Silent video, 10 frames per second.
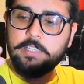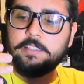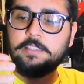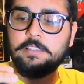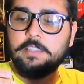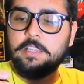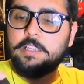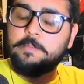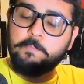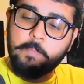
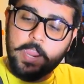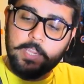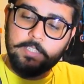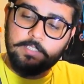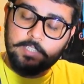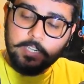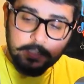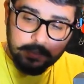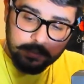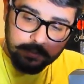
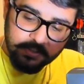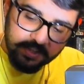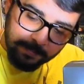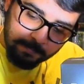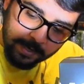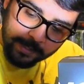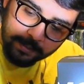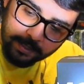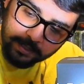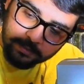cylindrical shape
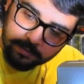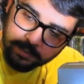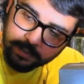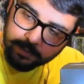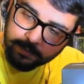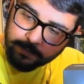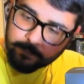mic, I'll say,